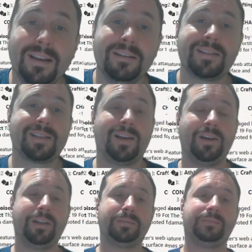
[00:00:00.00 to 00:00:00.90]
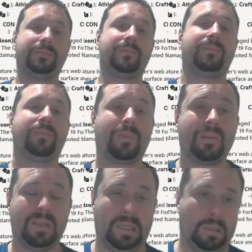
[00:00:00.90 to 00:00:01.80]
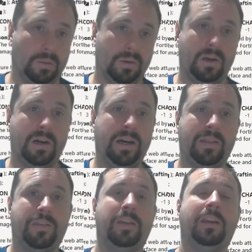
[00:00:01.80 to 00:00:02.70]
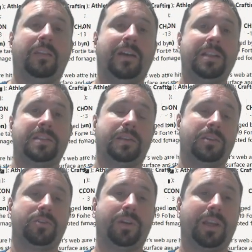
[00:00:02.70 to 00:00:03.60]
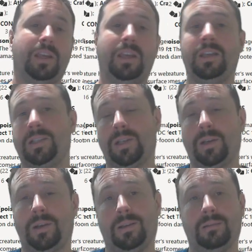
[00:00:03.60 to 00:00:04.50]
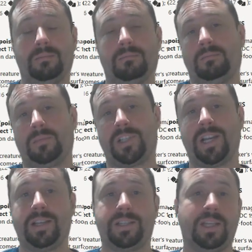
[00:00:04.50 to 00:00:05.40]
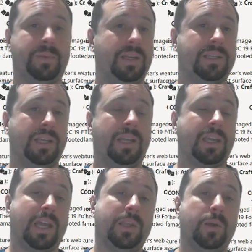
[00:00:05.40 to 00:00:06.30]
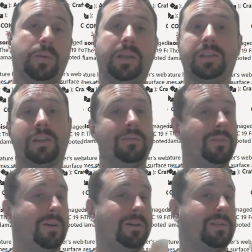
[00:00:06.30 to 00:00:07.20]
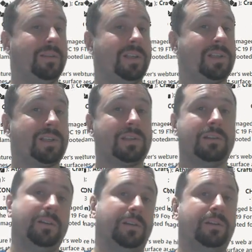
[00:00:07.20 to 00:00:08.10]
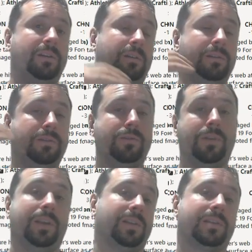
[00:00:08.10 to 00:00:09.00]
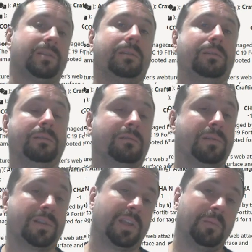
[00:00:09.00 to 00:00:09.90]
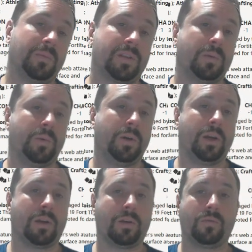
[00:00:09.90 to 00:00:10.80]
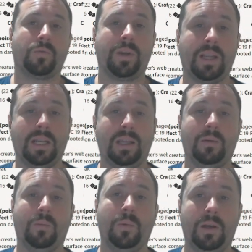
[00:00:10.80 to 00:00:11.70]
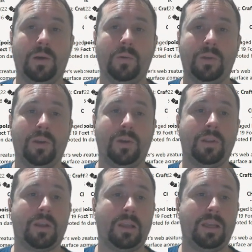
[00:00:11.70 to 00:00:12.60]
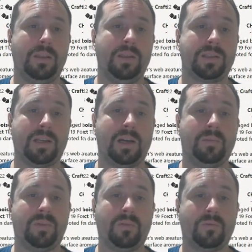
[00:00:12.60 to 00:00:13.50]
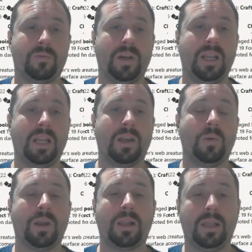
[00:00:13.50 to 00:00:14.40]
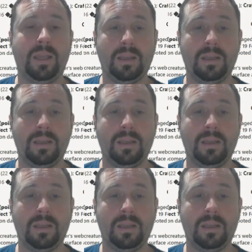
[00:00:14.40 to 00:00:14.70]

So, look, I think that's the trick here. So, ChatGPT, can you please convert this to this? Seems to work really well. You could clean this up really quickly